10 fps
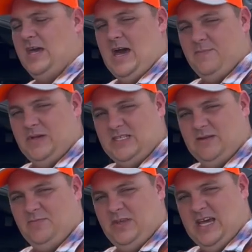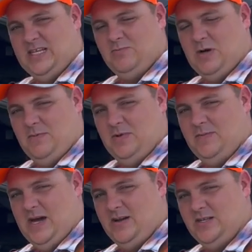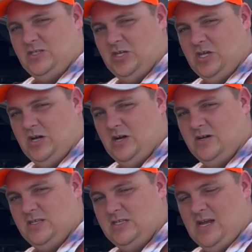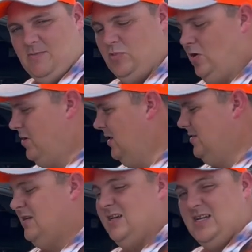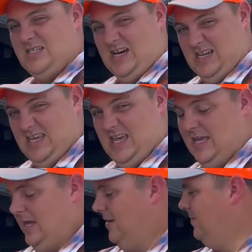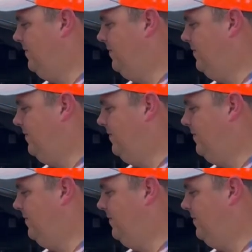cap is in place, properly mounted and secured. It's not broken. It's not leaking.